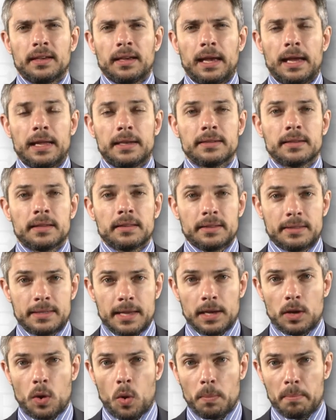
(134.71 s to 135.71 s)
and the
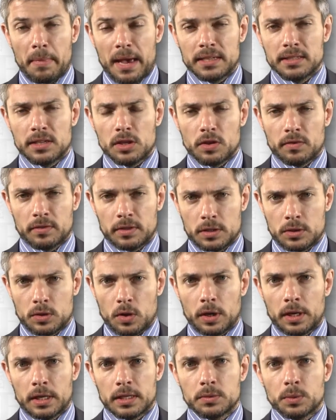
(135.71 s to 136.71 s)
take-home message of this
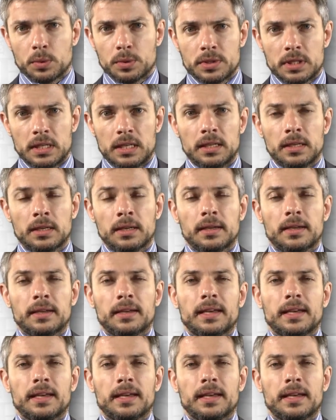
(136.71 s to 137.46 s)
talk, as we'll see,